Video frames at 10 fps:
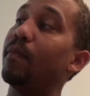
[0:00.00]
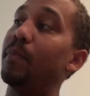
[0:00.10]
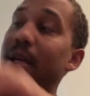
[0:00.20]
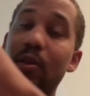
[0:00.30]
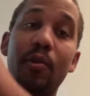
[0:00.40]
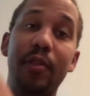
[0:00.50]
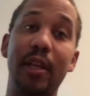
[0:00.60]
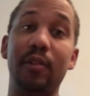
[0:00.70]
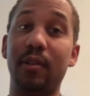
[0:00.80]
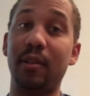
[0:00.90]
Make the whole
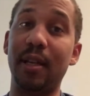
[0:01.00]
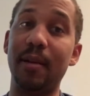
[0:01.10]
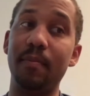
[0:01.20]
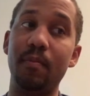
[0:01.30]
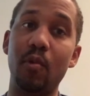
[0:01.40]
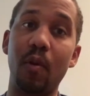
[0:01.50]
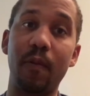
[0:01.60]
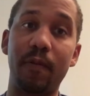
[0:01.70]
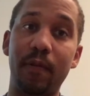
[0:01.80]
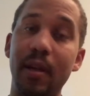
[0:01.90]
thing look a lot more
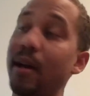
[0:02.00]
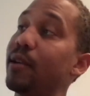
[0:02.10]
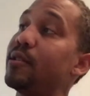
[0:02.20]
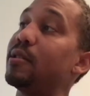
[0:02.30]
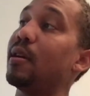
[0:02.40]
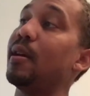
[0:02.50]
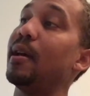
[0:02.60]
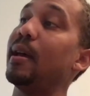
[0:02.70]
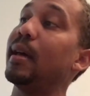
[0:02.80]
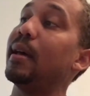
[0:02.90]
flush,
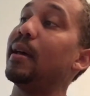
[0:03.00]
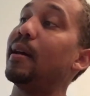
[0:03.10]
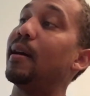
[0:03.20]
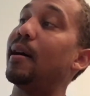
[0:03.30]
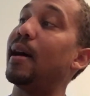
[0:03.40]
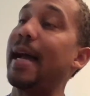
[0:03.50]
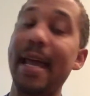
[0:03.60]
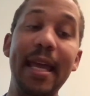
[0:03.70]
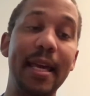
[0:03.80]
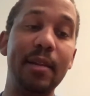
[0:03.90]

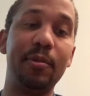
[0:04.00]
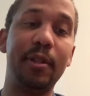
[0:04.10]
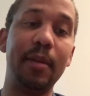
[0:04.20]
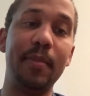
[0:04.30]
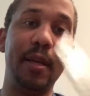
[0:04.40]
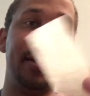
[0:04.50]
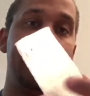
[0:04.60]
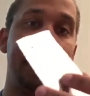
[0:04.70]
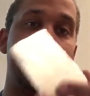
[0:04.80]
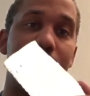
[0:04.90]
and will let me
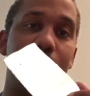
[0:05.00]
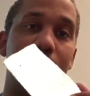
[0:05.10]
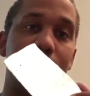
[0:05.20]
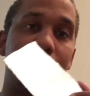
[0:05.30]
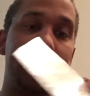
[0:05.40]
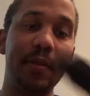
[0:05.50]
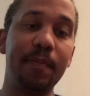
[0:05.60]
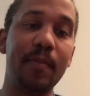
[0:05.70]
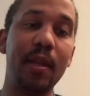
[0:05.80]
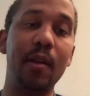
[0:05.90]
get a smoother surface.
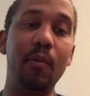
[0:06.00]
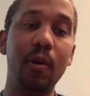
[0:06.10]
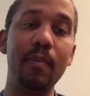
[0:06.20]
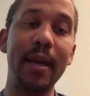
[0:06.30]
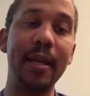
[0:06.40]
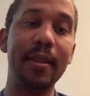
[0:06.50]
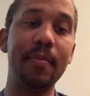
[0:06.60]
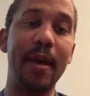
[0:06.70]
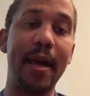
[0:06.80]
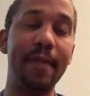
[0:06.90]
It will make
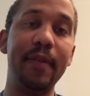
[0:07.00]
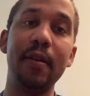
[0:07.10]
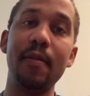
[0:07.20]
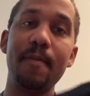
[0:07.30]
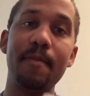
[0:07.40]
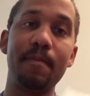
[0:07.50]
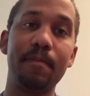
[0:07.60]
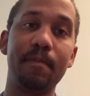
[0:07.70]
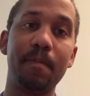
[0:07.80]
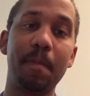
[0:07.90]
them heavier,
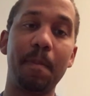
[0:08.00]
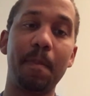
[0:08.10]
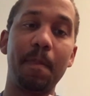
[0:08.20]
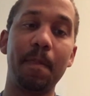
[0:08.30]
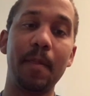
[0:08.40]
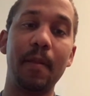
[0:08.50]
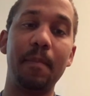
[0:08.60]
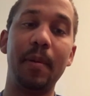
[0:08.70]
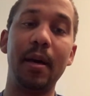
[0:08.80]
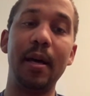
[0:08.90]

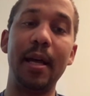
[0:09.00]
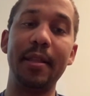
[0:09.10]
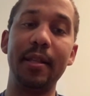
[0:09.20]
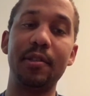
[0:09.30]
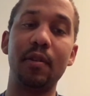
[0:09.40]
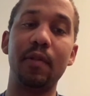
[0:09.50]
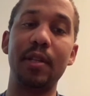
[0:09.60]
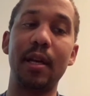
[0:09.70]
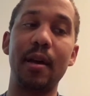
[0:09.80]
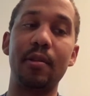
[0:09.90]
but I think the surface
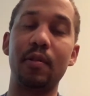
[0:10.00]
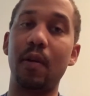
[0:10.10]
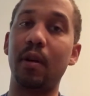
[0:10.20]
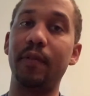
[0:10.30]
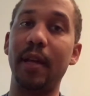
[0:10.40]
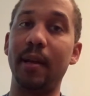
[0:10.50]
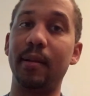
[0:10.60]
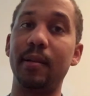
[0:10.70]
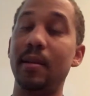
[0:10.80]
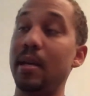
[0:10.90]
I got is strong enough to handle it.